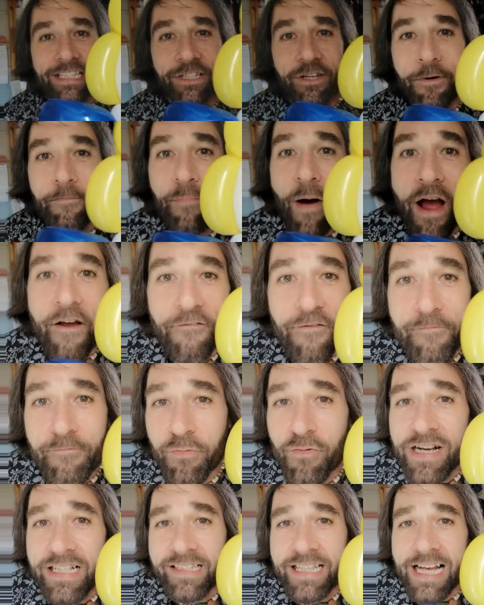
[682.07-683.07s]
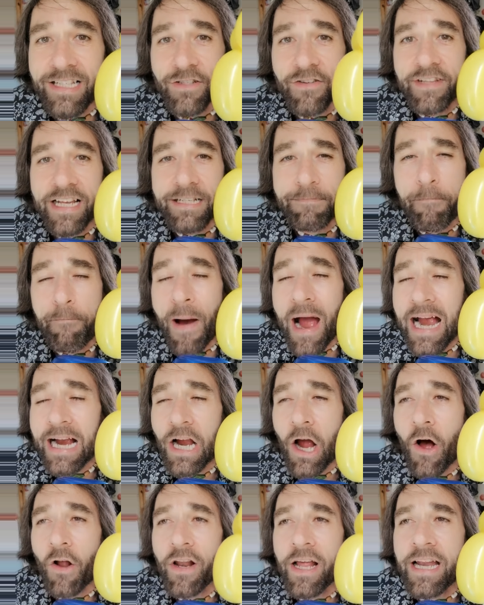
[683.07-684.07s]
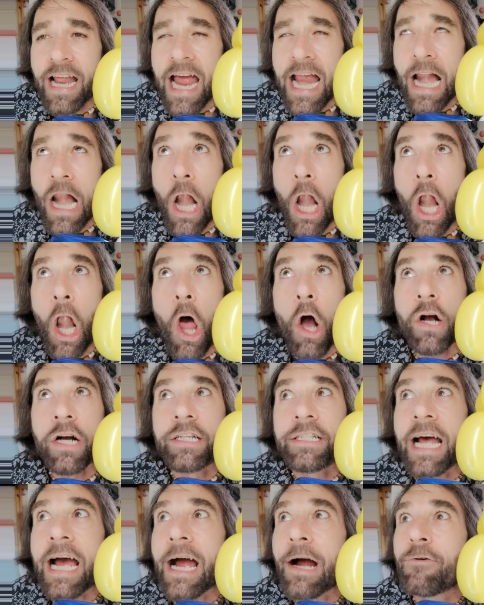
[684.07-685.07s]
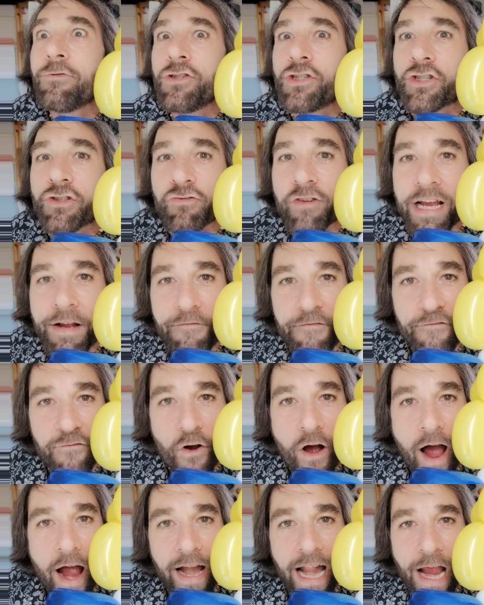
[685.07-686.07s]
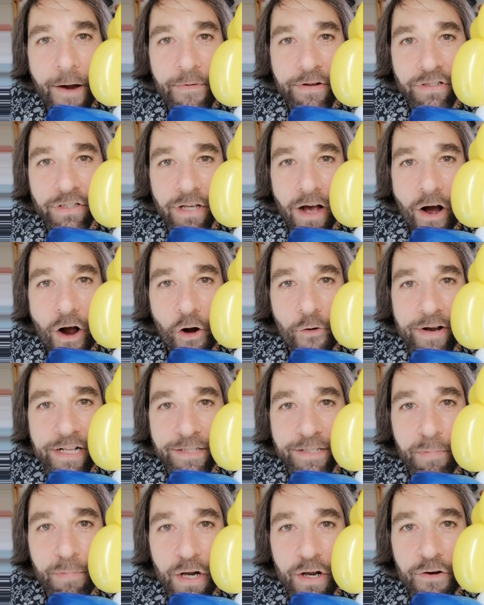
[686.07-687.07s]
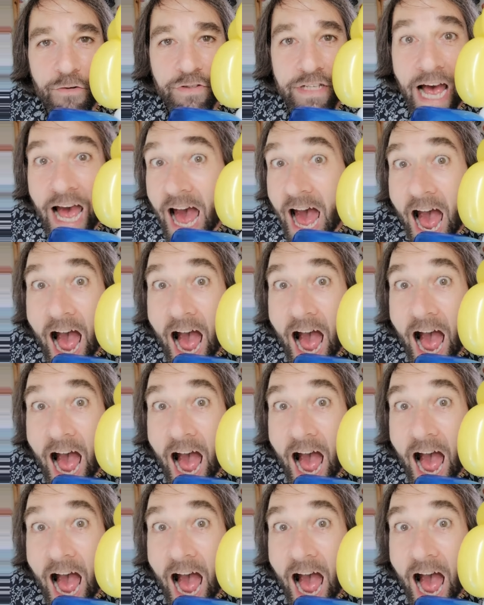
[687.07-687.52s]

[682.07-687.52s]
and it's goodbye from Princess on this bank holiday lockdown Treat Friday with Tarquin's Balloons.